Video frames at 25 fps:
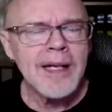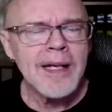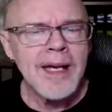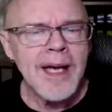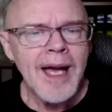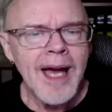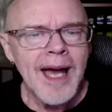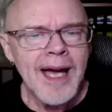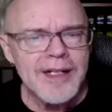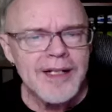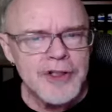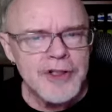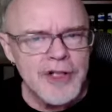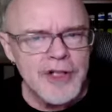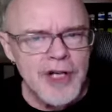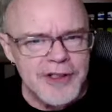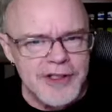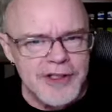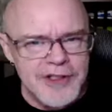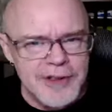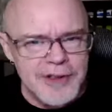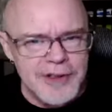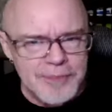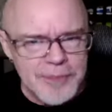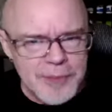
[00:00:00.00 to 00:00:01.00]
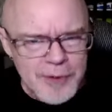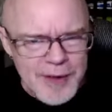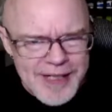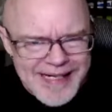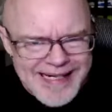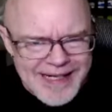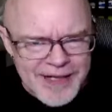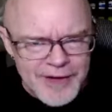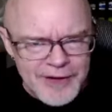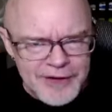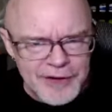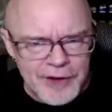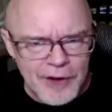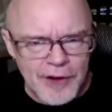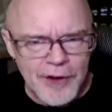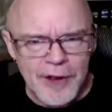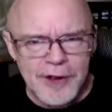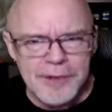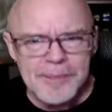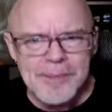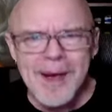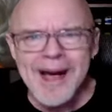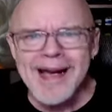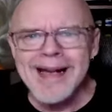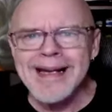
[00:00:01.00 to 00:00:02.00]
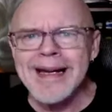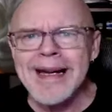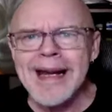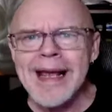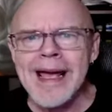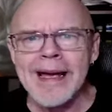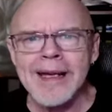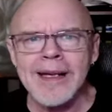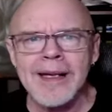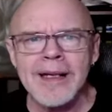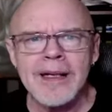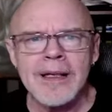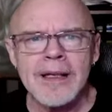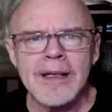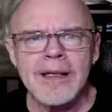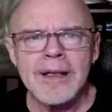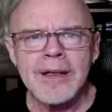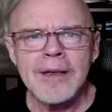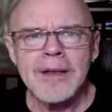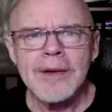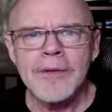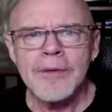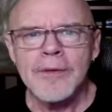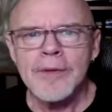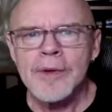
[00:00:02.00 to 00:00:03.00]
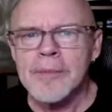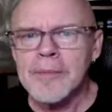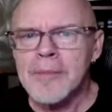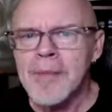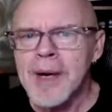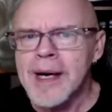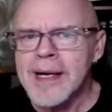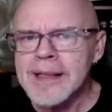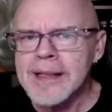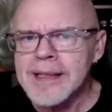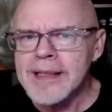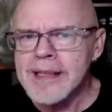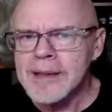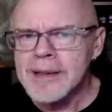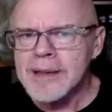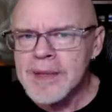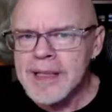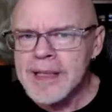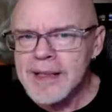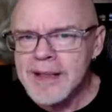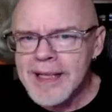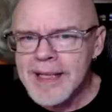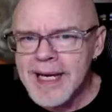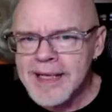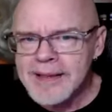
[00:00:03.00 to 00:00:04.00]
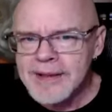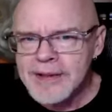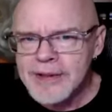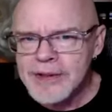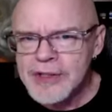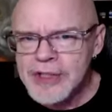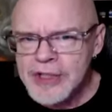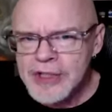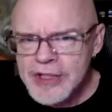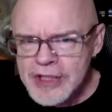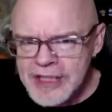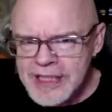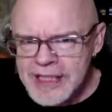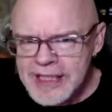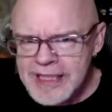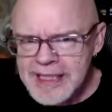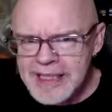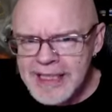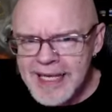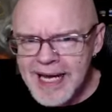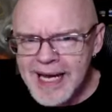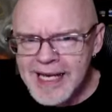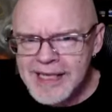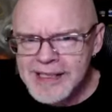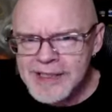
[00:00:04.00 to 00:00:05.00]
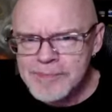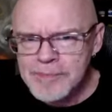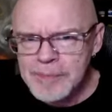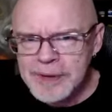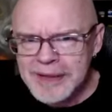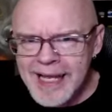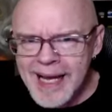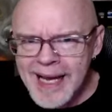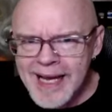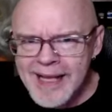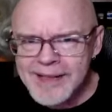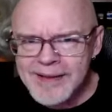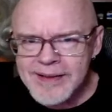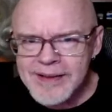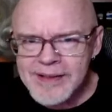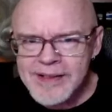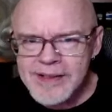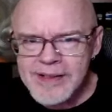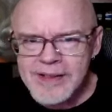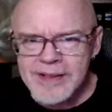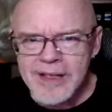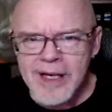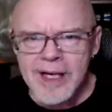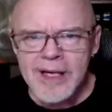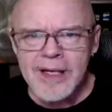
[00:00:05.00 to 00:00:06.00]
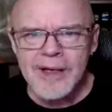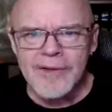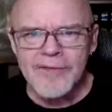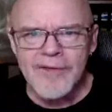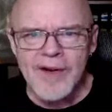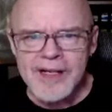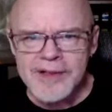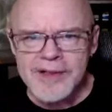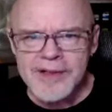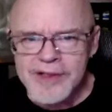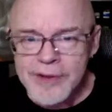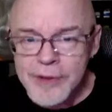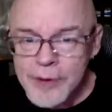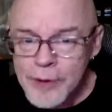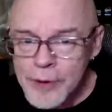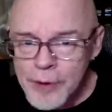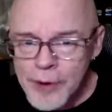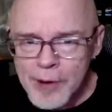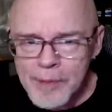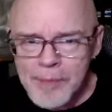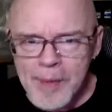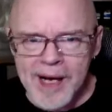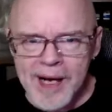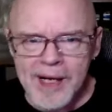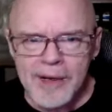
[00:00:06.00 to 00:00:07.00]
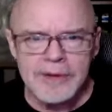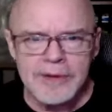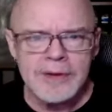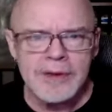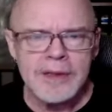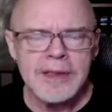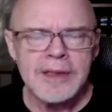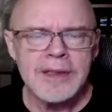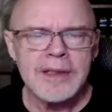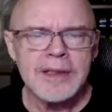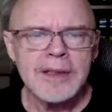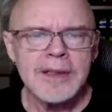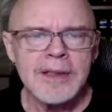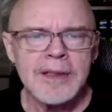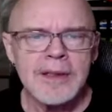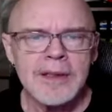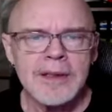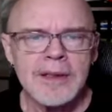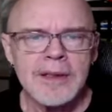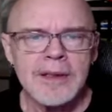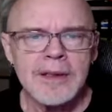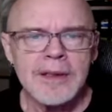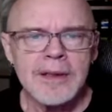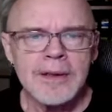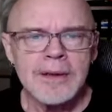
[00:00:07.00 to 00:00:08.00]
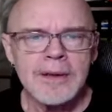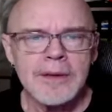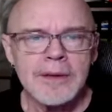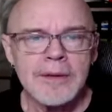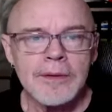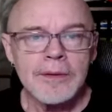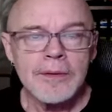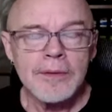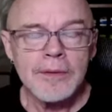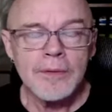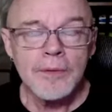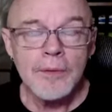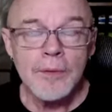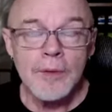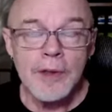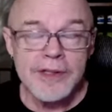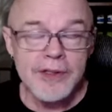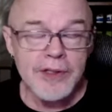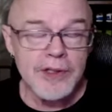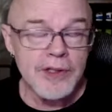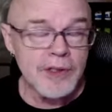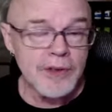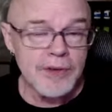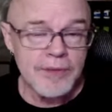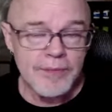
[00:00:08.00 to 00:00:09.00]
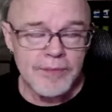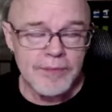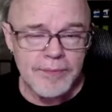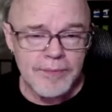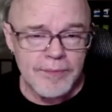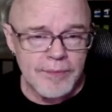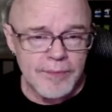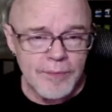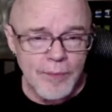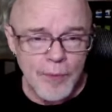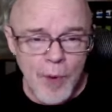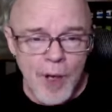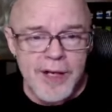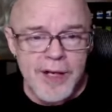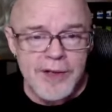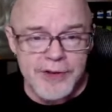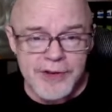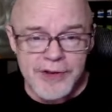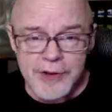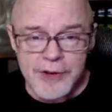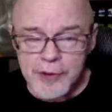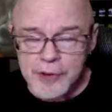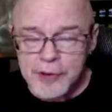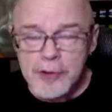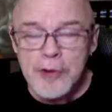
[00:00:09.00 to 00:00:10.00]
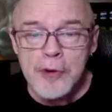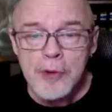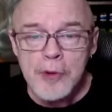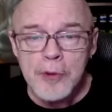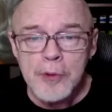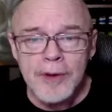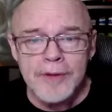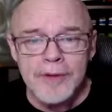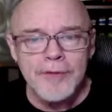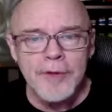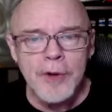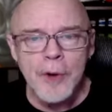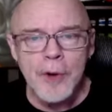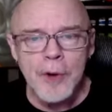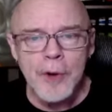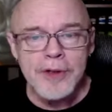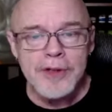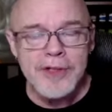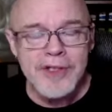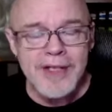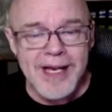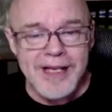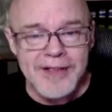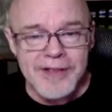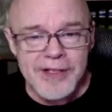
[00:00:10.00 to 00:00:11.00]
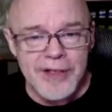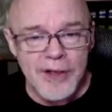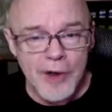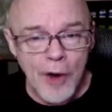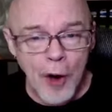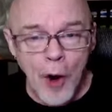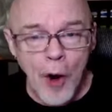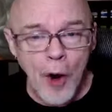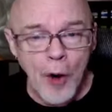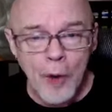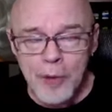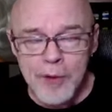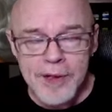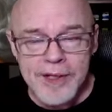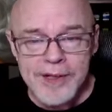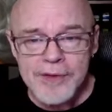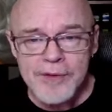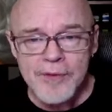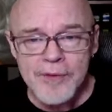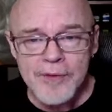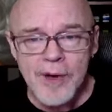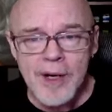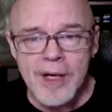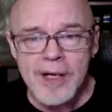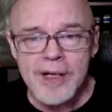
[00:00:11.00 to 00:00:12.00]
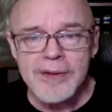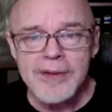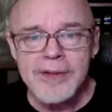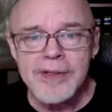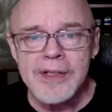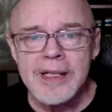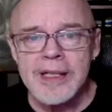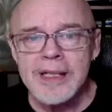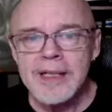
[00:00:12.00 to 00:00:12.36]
had just breathed on my neck, reminding me that she has plans none of us know about. Which was true, of course, as it always was.